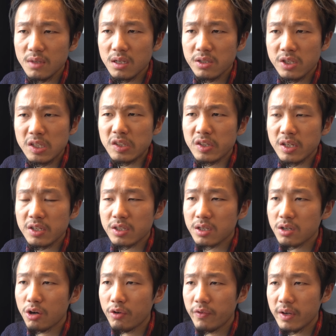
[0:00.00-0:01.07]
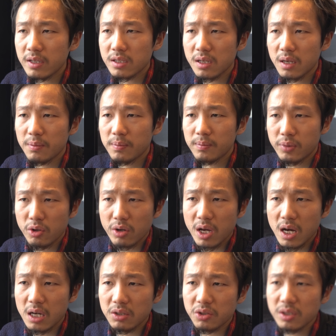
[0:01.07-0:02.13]
since this COVID broke
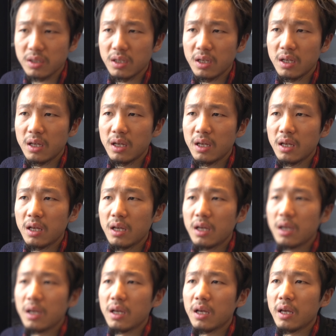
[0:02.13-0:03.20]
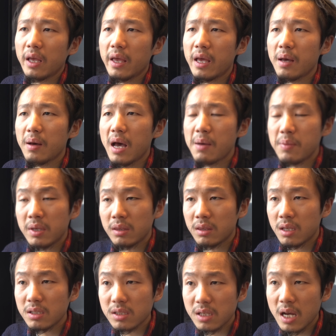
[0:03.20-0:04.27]
out. I mean,
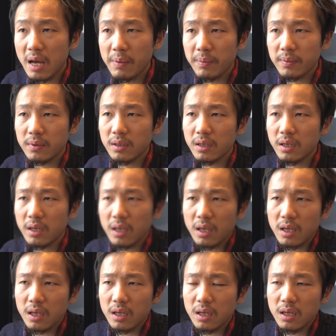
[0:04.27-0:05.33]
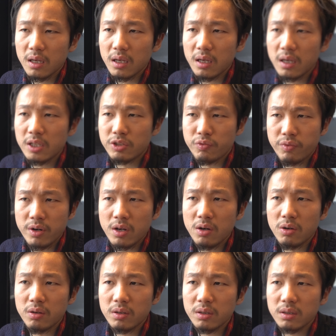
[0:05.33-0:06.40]
this time it's
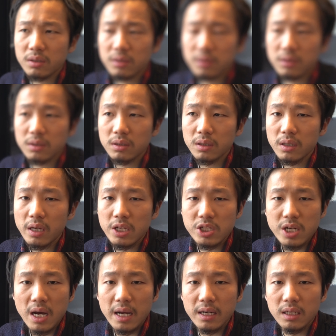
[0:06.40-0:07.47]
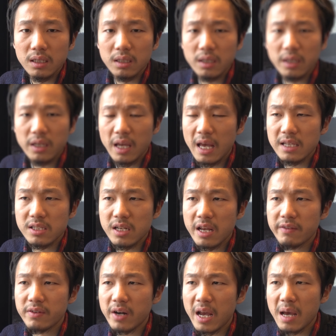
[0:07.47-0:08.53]
real in China. It has
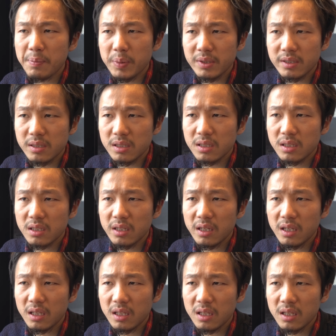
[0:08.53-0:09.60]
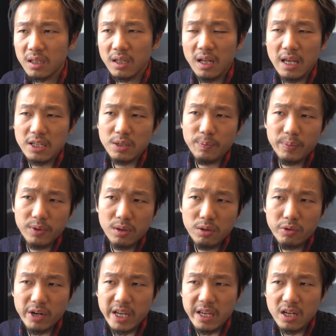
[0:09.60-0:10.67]
never happened in the last
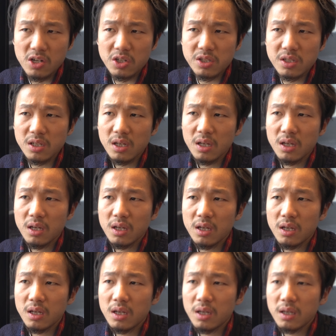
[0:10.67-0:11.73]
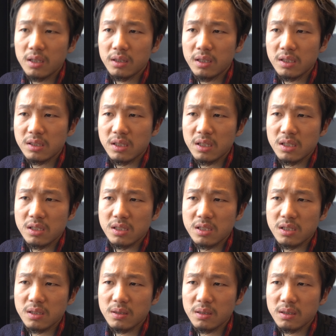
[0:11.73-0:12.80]
3 years. This is